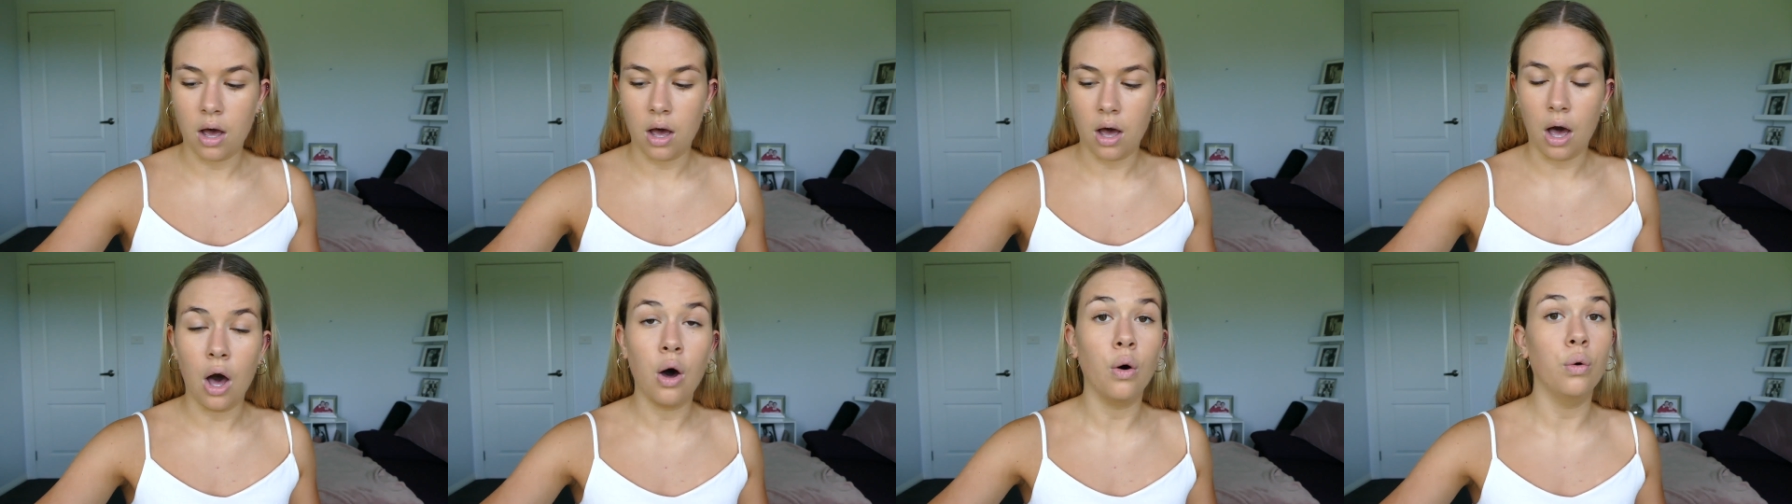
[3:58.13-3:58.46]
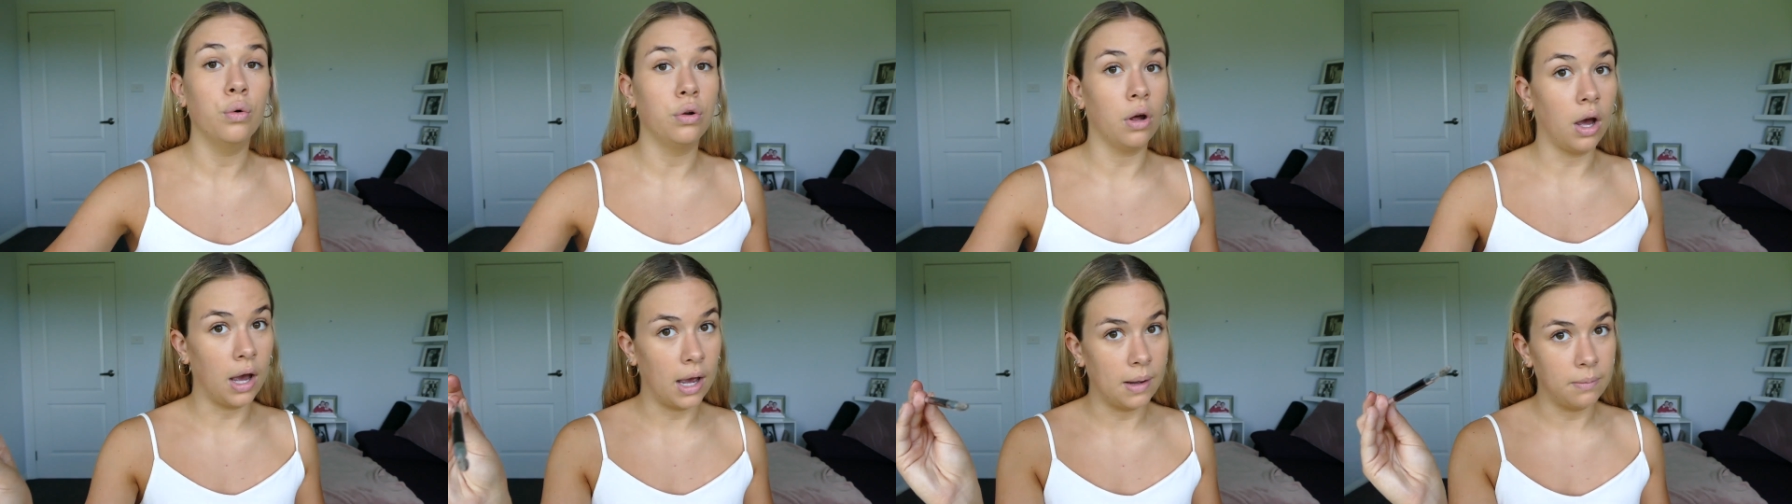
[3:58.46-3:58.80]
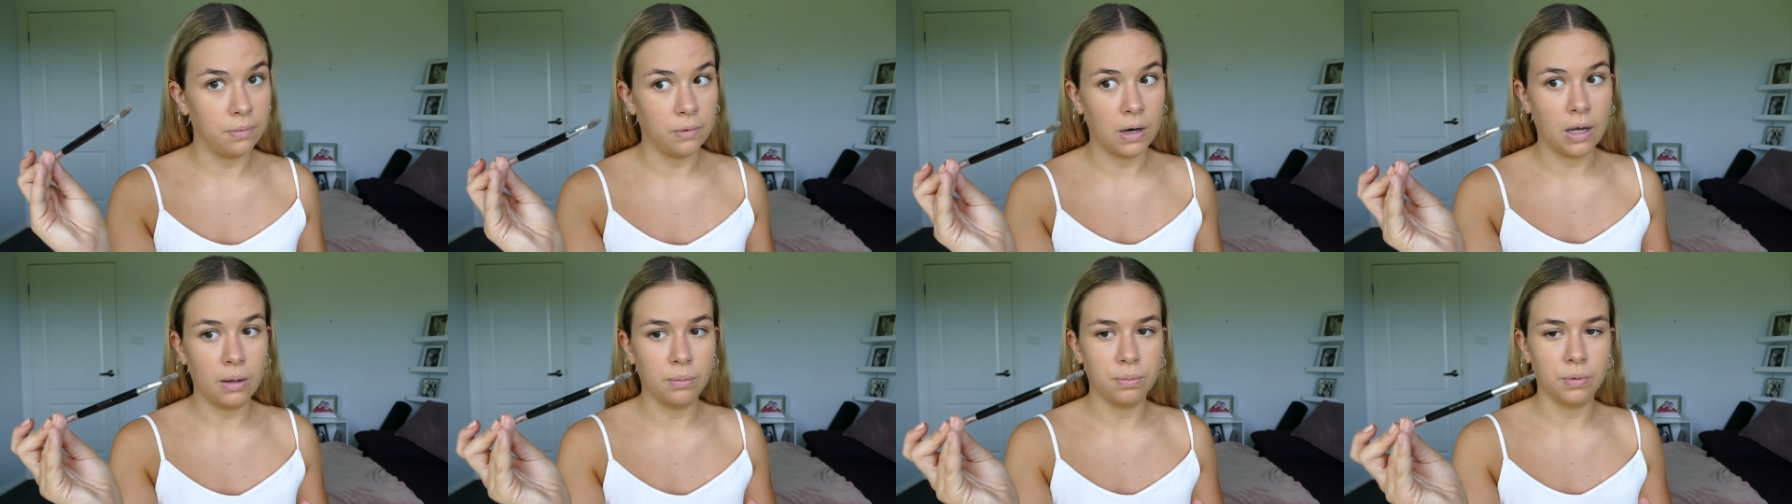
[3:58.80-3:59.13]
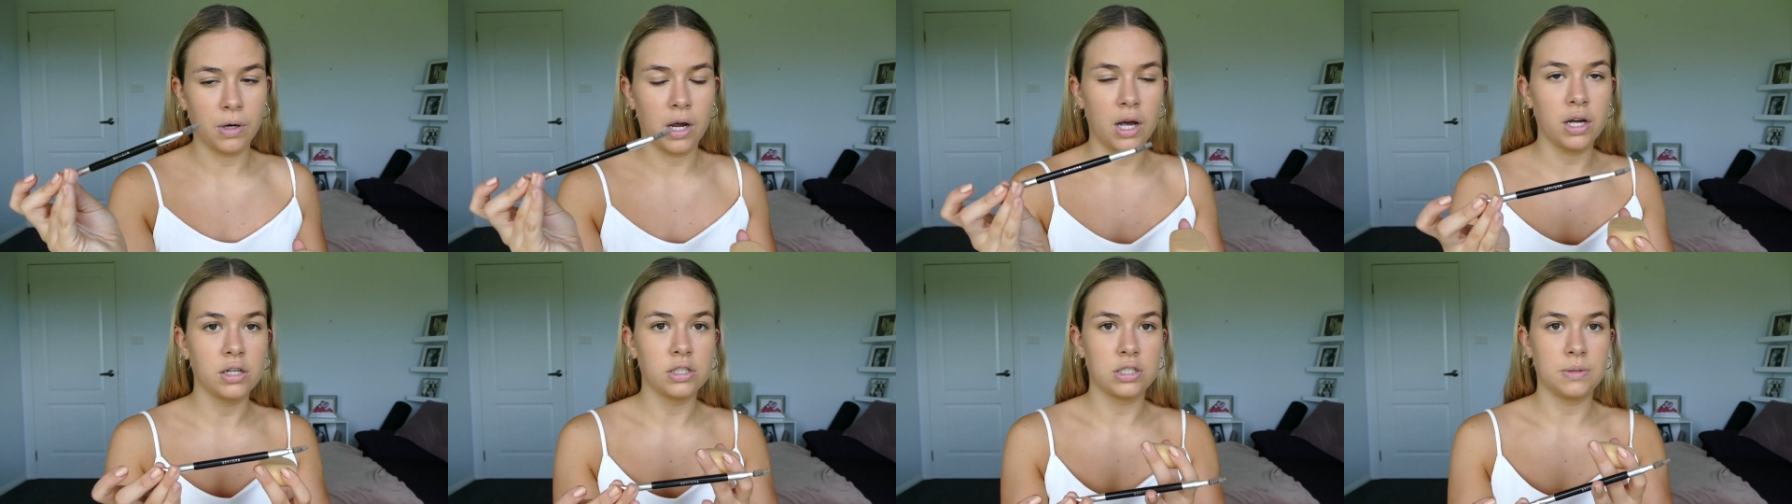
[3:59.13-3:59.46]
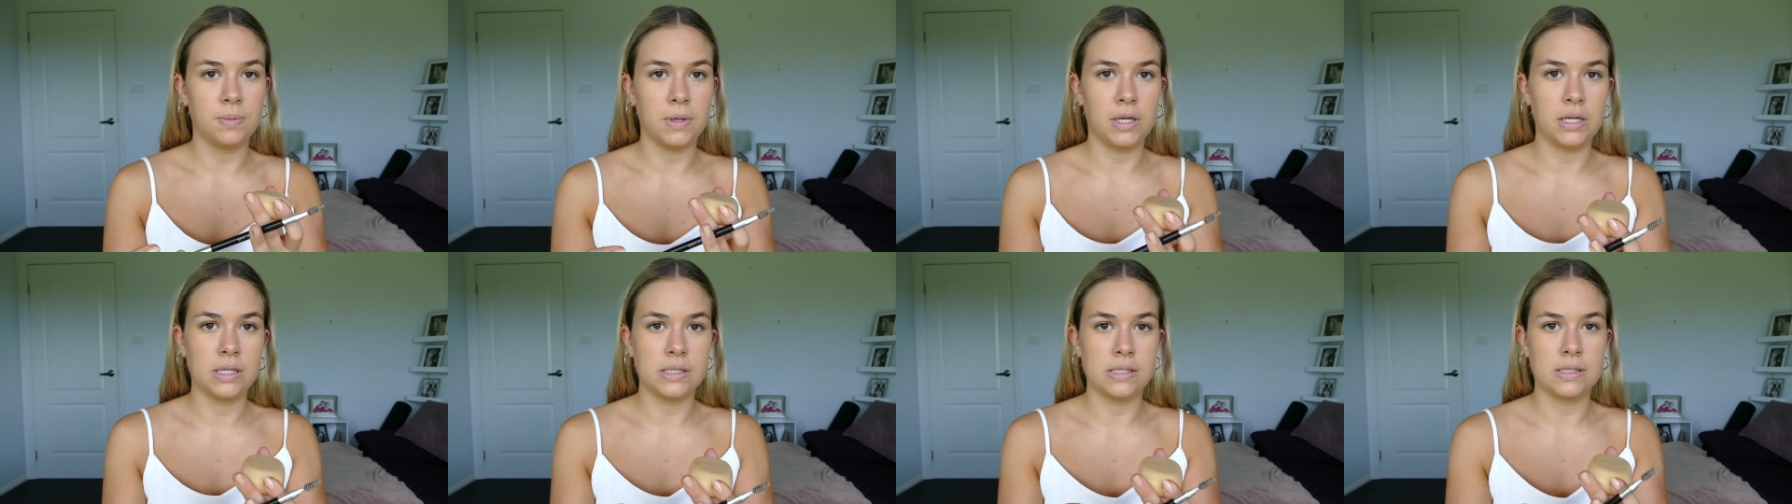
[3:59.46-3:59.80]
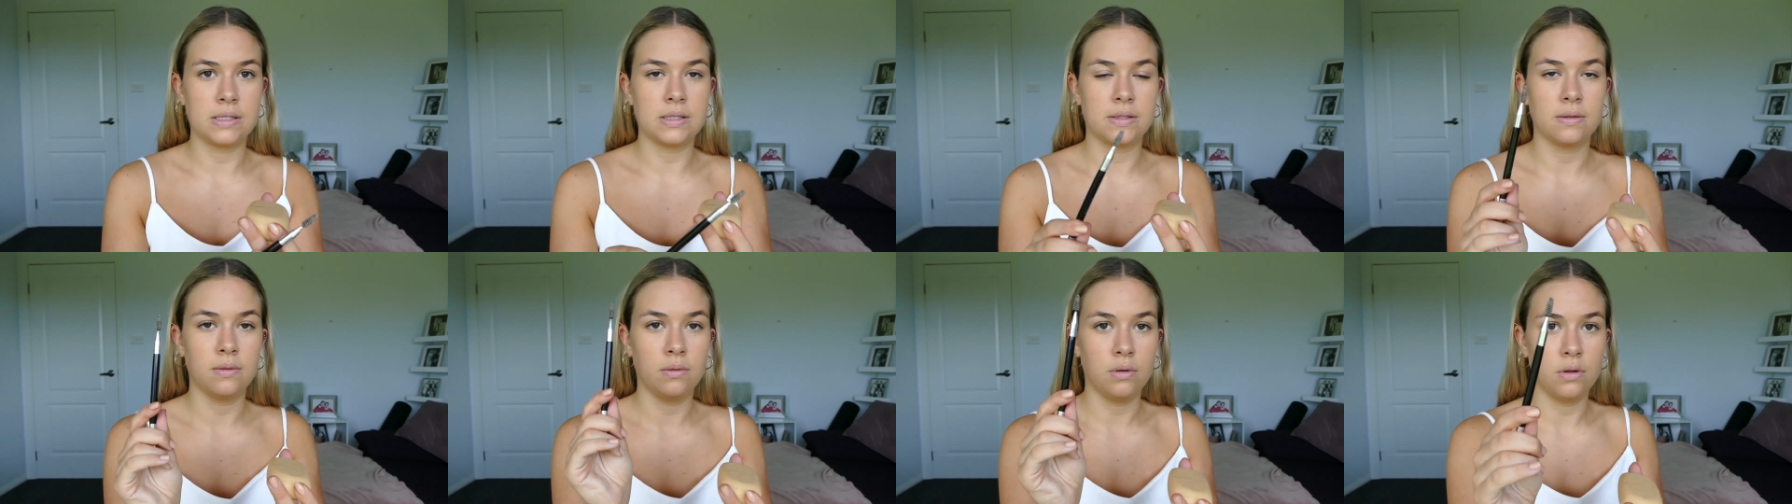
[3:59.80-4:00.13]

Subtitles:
old eyebrow brush because